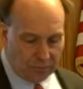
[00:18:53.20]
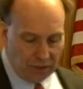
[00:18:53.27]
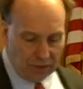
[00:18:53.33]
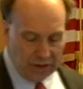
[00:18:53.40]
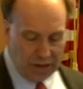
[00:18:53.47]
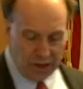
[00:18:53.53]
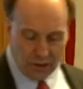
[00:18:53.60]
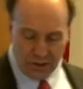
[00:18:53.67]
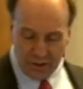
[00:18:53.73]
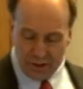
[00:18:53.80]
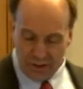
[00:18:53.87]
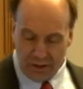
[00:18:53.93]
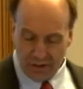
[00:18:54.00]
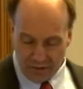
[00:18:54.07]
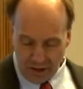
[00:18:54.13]
Later in,
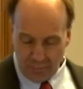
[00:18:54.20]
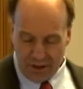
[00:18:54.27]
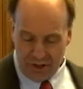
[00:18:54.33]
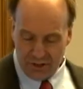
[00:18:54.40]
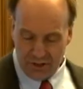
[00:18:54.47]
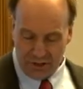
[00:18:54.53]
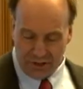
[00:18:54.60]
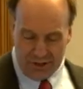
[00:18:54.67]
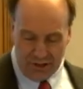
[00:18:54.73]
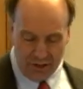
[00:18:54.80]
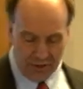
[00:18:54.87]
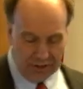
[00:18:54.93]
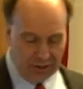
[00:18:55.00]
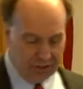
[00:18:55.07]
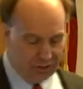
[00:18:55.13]
as I'll mention,
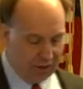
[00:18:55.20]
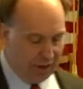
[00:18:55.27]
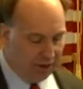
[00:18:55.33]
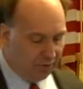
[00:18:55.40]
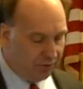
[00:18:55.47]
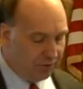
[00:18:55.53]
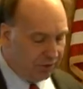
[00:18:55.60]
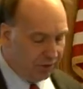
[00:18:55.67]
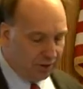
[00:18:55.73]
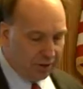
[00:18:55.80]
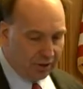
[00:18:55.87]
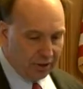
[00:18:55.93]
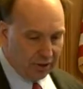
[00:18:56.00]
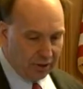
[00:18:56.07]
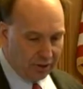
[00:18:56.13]
later in his life,
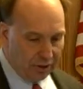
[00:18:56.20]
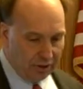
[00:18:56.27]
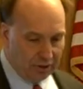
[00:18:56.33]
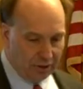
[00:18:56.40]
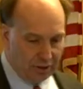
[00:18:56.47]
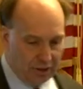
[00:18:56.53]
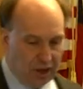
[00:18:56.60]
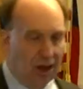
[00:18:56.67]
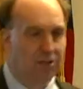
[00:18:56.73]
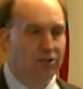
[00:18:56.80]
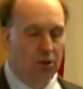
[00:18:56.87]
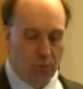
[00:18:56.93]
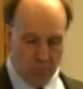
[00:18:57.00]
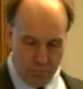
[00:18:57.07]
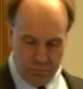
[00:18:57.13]
uh, he
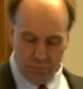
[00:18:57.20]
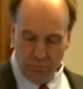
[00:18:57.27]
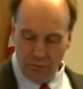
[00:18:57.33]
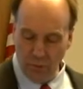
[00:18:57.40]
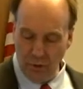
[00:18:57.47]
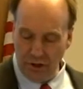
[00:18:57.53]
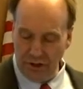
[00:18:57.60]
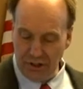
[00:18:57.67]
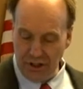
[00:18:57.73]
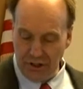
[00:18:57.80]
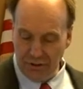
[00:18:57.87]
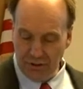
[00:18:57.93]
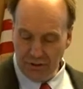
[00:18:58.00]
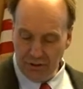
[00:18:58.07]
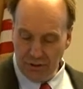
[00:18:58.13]
also worked
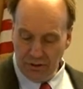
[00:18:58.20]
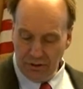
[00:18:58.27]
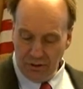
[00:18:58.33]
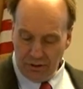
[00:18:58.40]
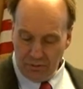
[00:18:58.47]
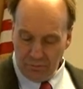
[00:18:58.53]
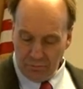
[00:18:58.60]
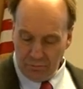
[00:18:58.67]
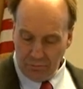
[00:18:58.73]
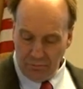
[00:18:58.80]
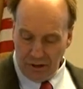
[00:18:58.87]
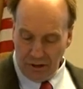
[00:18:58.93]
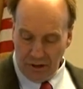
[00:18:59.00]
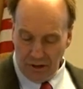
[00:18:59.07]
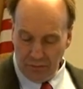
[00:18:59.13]
on
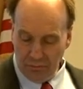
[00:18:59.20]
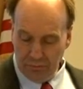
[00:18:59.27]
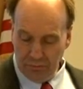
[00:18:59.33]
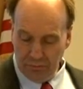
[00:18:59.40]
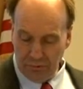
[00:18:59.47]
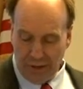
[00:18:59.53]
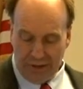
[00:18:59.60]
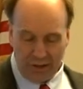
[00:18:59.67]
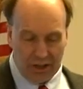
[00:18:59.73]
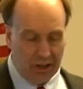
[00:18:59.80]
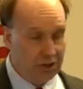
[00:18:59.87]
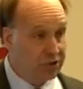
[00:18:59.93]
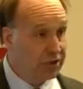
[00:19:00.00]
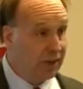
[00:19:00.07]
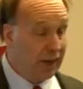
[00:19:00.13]
uh, trying to
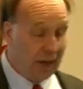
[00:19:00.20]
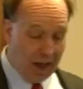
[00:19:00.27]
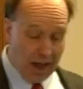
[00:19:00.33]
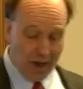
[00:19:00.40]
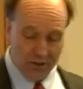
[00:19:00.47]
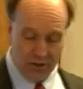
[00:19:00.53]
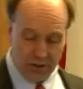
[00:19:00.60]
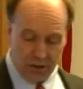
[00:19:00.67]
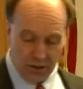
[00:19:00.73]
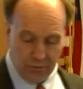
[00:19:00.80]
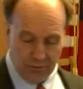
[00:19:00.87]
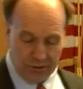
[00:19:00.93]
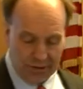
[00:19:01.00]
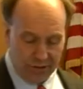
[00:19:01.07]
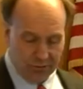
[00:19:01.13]
understand how the
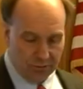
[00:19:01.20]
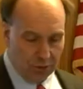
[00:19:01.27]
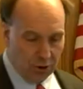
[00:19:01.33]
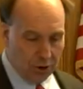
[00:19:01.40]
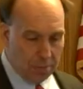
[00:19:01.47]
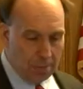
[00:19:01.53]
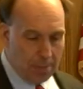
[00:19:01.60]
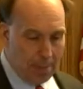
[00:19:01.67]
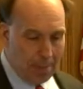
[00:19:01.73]
snowflakes form.